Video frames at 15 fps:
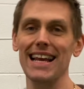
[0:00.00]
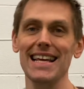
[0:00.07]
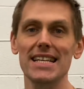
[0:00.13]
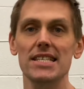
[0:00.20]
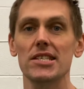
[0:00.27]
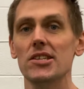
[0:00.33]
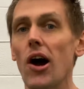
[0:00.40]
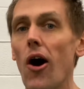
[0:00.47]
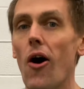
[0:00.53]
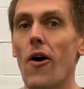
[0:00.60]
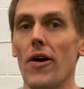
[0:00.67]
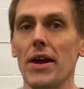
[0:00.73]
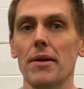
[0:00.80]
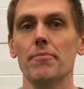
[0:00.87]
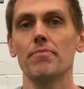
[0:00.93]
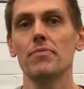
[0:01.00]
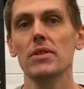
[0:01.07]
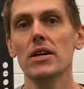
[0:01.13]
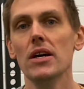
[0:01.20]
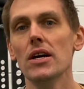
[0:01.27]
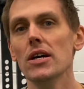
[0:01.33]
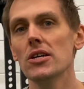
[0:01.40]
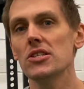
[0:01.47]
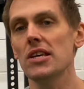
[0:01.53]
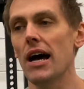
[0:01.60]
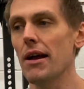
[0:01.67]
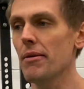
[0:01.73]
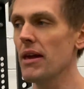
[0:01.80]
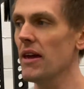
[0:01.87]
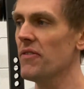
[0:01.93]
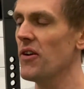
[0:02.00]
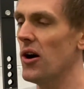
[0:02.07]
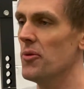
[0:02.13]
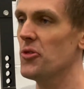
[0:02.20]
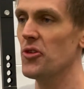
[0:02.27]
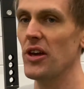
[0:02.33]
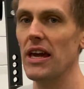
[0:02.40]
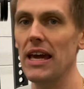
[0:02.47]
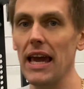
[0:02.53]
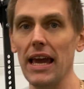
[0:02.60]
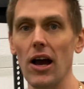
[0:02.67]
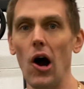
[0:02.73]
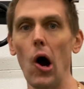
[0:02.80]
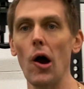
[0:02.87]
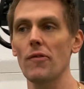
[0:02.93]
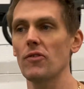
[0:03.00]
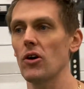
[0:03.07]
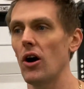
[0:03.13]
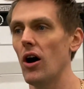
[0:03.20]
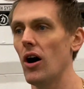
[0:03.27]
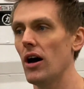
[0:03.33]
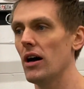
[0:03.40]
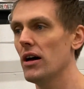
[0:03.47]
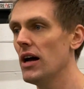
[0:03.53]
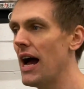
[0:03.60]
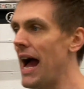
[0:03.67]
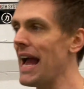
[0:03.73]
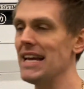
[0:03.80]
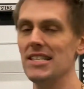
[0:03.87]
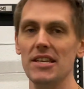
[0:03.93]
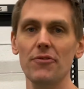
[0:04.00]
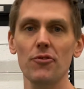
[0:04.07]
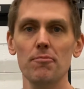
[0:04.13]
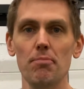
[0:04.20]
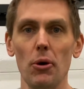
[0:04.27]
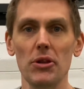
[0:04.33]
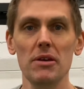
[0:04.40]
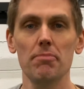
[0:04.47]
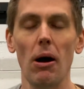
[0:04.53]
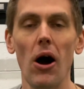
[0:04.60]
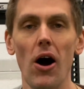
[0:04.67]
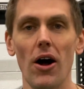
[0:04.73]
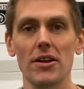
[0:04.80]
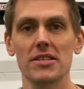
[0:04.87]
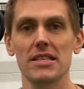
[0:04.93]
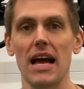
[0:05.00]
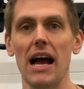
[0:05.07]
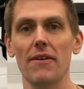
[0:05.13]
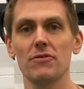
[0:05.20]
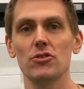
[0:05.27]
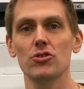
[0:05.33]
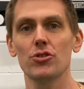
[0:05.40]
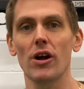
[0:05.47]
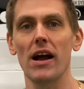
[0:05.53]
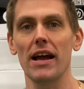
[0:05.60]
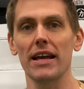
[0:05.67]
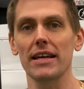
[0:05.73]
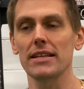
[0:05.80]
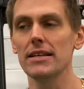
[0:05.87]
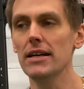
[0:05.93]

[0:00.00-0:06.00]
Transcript: it's time. So if I'm thinking I've got 8 different body parts to have to train,